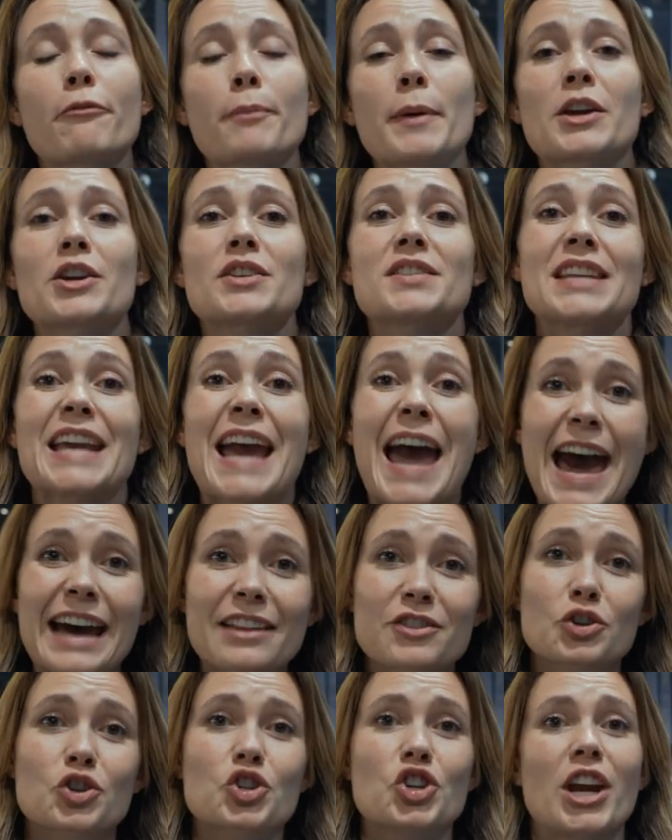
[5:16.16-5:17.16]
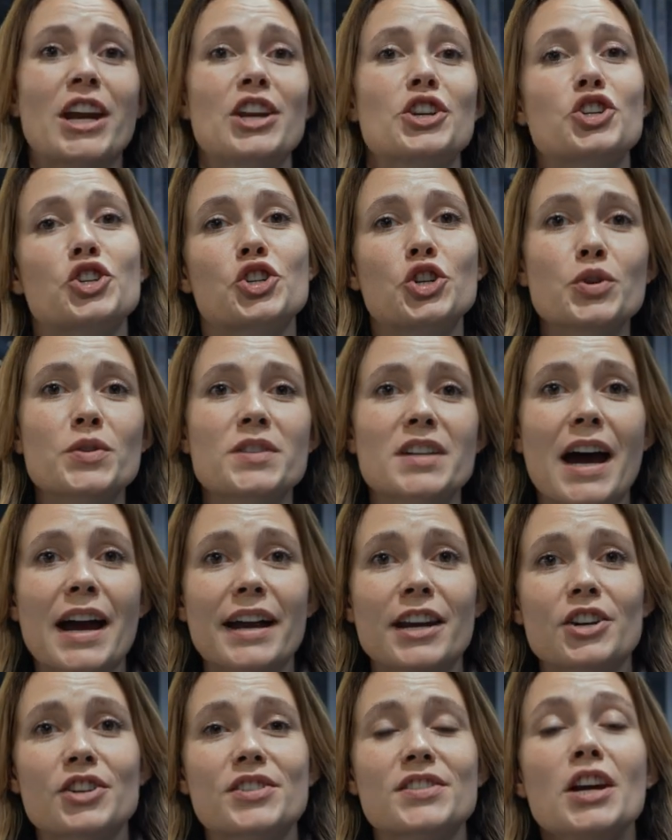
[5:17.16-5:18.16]
because he had to change 2
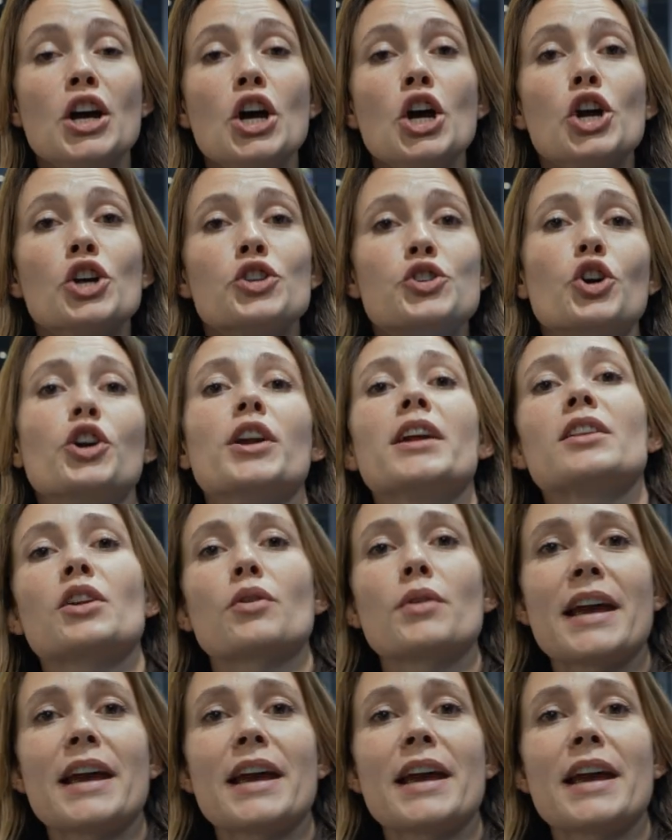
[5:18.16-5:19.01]
tires during the